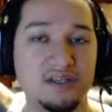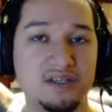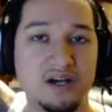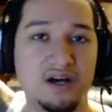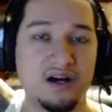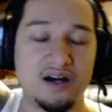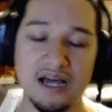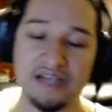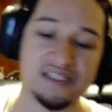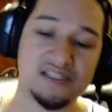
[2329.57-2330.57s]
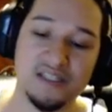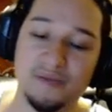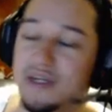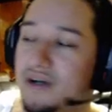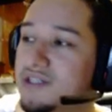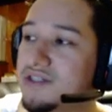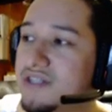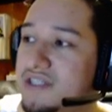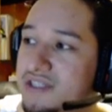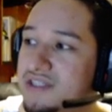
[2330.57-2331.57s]
As a CB archer,
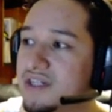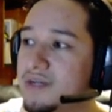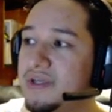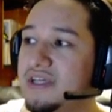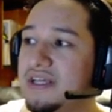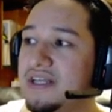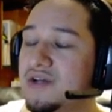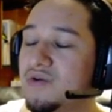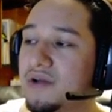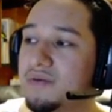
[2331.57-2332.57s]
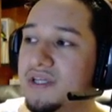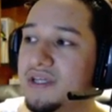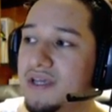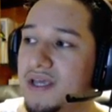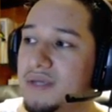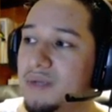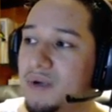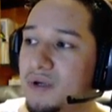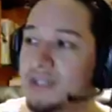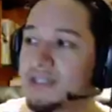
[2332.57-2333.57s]
this is going to be an incredibly
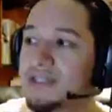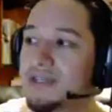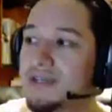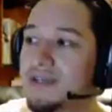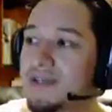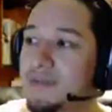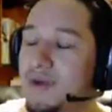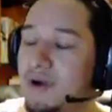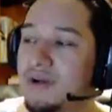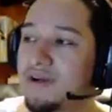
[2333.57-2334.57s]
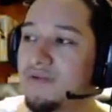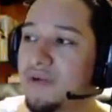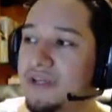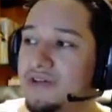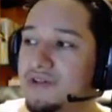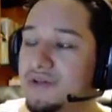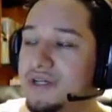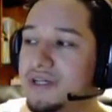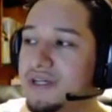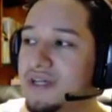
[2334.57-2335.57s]
important part of what you're
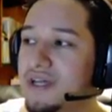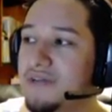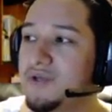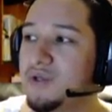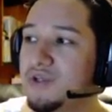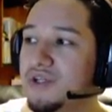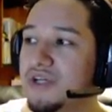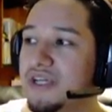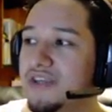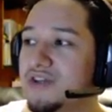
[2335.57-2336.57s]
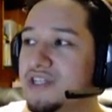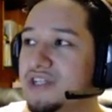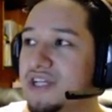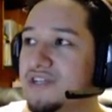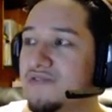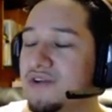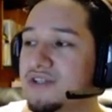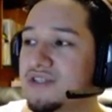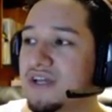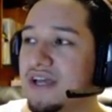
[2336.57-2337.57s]
doing. If you use your Ether Exchange
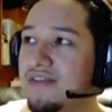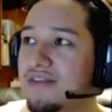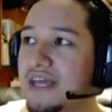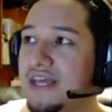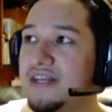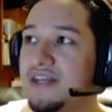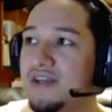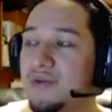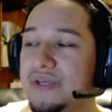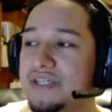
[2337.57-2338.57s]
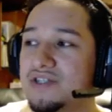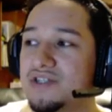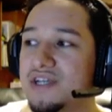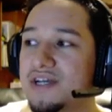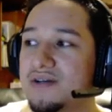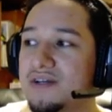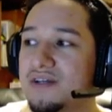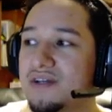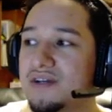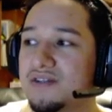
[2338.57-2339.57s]
first and then your Beastial Shout,
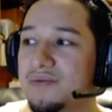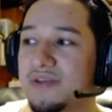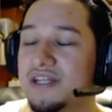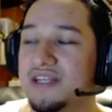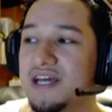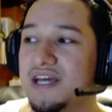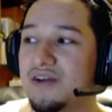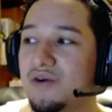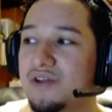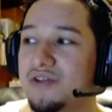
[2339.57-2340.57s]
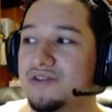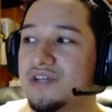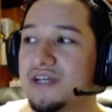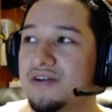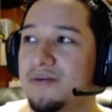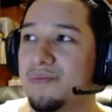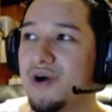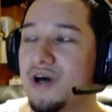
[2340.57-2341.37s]
something like that, or you use like your auto